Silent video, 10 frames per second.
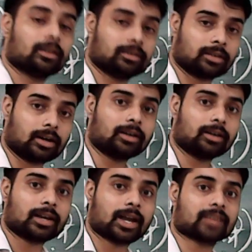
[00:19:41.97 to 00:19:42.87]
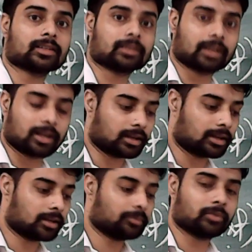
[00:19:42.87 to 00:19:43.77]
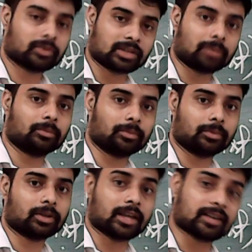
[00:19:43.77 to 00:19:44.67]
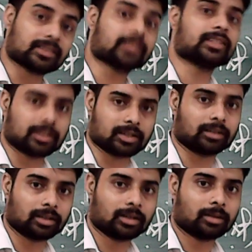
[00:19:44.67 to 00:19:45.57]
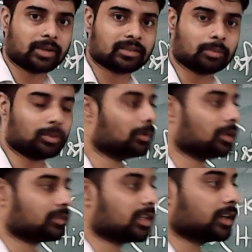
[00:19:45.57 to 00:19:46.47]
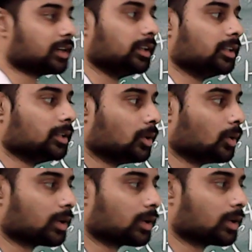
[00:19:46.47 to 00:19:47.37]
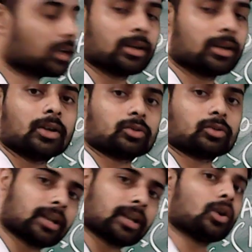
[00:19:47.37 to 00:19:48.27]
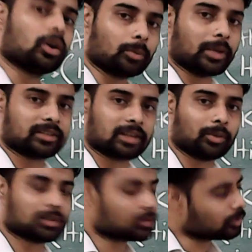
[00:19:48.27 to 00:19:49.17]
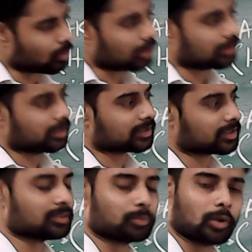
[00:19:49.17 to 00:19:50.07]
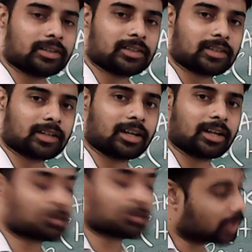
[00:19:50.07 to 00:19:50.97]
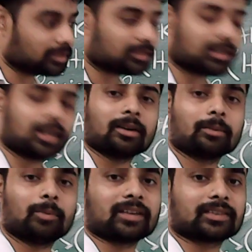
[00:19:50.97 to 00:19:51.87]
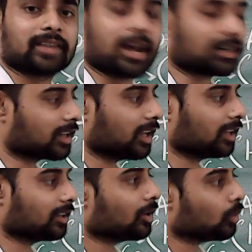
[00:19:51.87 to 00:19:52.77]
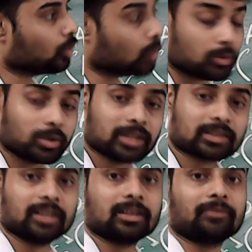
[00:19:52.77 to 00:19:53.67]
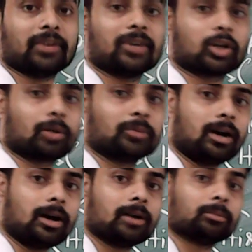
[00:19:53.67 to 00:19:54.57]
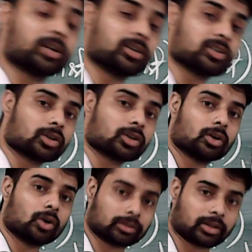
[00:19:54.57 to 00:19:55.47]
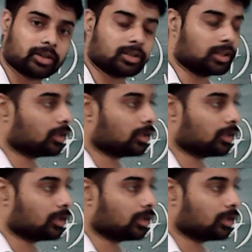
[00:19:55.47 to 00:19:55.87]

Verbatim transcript: the uh, some they assassinated by some people secretly. Okay. So, there are a lot of examples. So, all these policies are there. So, then they place that king who, who is in the favor of the British authority